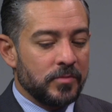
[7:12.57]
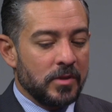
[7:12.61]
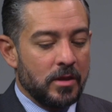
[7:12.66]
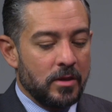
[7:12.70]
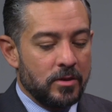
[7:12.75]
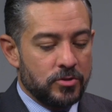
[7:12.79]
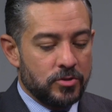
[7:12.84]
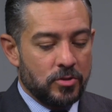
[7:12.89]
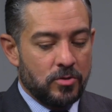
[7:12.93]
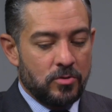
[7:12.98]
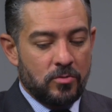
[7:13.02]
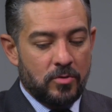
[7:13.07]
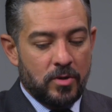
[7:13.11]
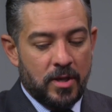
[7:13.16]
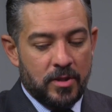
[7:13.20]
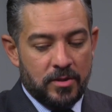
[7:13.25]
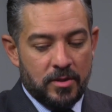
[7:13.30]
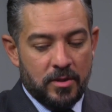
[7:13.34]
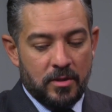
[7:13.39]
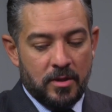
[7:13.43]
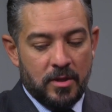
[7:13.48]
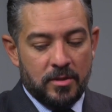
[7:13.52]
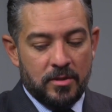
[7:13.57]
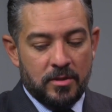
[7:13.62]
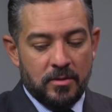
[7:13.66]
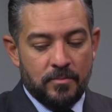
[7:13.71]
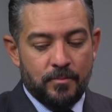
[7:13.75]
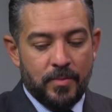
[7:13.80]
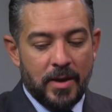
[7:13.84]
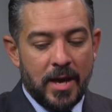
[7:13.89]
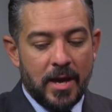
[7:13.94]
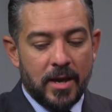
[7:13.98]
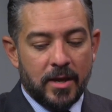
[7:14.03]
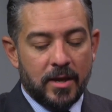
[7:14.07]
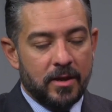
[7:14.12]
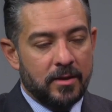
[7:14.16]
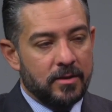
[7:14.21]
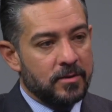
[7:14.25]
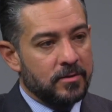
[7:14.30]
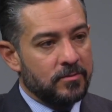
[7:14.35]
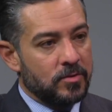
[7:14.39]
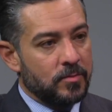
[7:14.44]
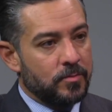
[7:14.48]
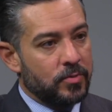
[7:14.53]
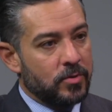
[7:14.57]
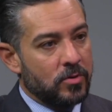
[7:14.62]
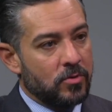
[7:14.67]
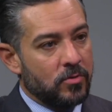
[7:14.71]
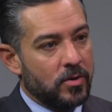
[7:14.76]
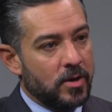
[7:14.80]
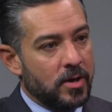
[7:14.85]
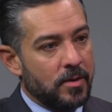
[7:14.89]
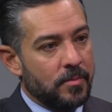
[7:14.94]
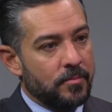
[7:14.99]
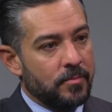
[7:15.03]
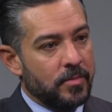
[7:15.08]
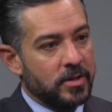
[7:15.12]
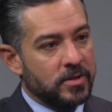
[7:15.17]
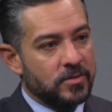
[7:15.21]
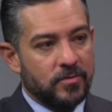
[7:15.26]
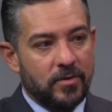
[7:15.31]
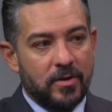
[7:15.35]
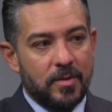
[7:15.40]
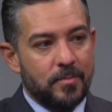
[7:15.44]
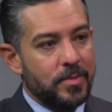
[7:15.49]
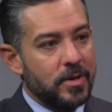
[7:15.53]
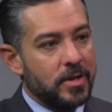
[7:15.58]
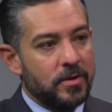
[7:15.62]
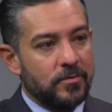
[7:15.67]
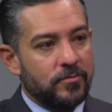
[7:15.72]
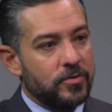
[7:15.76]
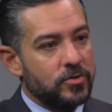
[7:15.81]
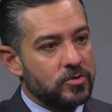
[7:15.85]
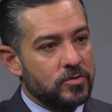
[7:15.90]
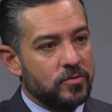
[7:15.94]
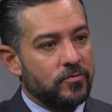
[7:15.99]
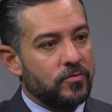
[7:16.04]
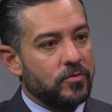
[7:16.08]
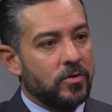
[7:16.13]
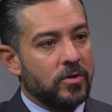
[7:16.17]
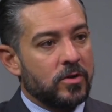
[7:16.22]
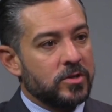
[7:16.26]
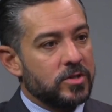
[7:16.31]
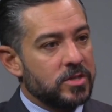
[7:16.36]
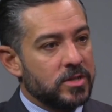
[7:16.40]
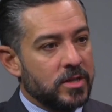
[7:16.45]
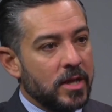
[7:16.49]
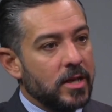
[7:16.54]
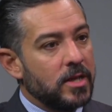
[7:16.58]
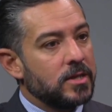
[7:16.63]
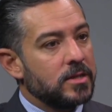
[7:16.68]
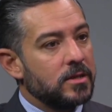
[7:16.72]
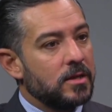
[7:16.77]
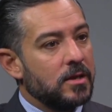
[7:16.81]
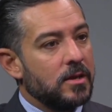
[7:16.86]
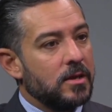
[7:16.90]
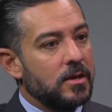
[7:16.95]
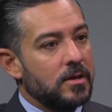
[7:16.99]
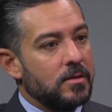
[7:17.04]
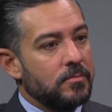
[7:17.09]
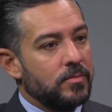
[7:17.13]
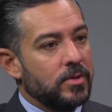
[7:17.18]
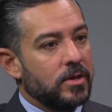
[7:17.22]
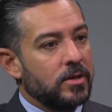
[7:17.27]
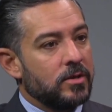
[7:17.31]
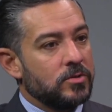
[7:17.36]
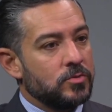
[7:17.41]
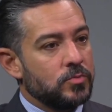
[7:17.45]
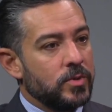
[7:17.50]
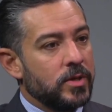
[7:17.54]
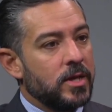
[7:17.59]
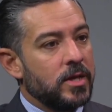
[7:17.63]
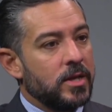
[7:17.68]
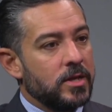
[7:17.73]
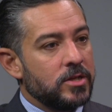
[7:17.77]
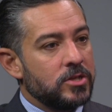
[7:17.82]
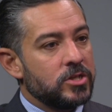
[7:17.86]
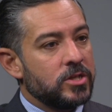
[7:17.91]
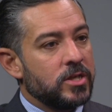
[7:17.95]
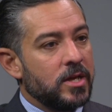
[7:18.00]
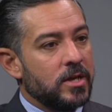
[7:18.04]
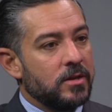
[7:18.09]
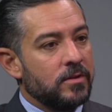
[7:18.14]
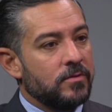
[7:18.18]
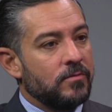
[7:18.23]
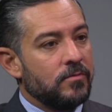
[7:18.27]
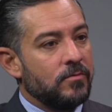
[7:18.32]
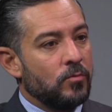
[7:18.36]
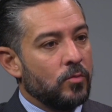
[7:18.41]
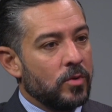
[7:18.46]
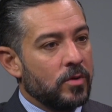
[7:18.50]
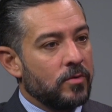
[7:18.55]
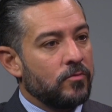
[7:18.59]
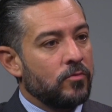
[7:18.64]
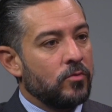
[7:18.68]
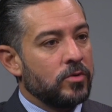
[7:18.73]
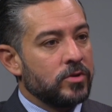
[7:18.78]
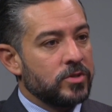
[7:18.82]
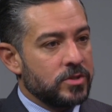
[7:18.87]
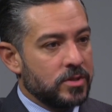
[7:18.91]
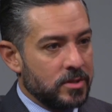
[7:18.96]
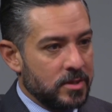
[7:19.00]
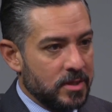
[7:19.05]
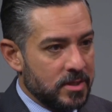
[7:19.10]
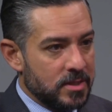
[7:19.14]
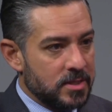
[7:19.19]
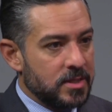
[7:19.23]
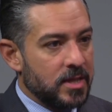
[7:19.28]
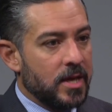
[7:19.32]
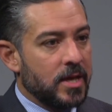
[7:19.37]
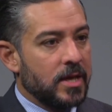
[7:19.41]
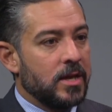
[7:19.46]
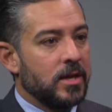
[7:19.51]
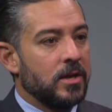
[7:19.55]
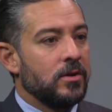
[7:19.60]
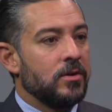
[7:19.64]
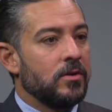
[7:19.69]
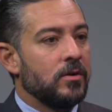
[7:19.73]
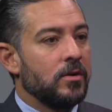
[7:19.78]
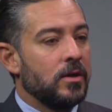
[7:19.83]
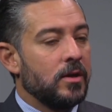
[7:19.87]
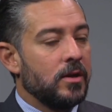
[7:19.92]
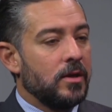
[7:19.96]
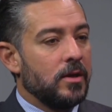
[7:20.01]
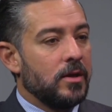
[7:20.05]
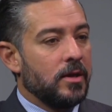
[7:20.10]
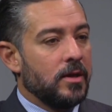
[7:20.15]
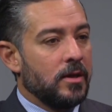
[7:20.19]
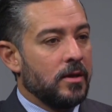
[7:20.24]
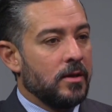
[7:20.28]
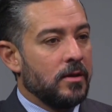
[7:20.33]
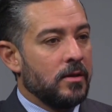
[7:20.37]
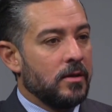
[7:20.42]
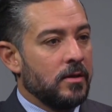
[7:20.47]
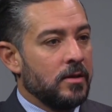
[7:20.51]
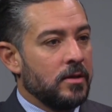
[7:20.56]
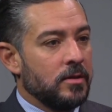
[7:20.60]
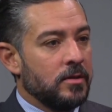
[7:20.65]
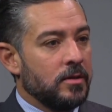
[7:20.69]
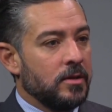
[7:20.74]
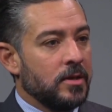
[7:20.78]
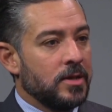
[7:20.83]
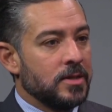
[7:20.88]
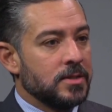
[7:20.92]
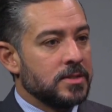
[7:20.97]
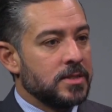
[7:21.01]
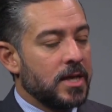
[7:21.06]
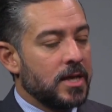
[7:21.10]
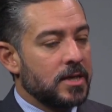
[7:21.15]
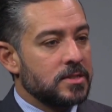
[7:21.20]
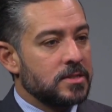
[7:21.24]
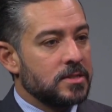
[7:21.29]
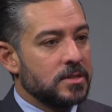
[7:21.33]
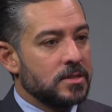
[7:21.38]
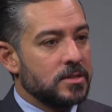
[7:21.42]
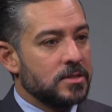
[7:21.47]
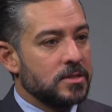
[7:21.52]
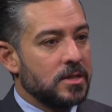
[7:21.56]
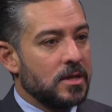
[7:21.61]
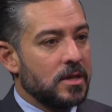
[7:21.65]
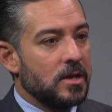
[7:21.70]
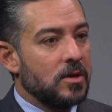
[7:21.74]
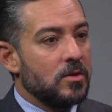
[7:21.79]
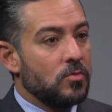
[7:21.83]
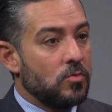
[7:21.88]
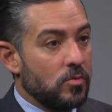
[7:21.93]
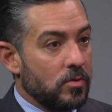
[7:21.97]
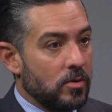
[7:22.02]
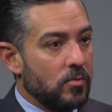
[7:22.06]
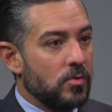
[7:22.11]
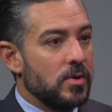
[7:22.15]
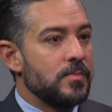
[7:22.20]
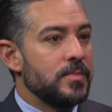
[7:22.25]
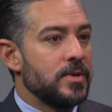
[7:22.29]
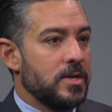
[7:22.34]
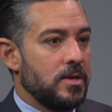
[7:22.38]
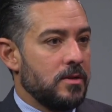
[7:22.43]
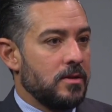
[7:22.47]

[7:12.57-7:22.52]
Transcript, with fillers: So at the, at the back end of the program, it's very beneficial for our state because we get educated workforce that stay here uh, in, in Texas who are women.